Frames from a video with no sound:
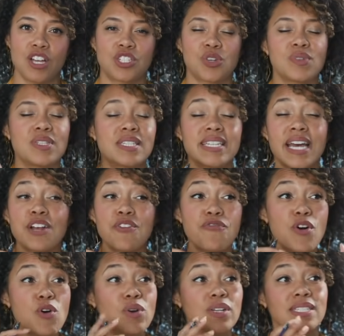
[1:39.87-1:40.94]
So instead of
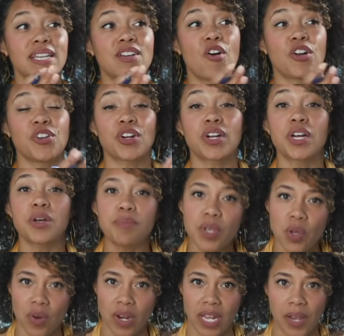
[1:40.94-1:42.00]
focusing on your
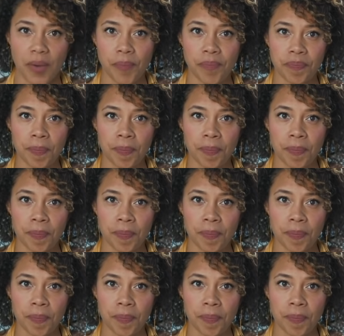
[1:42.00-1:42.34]
community,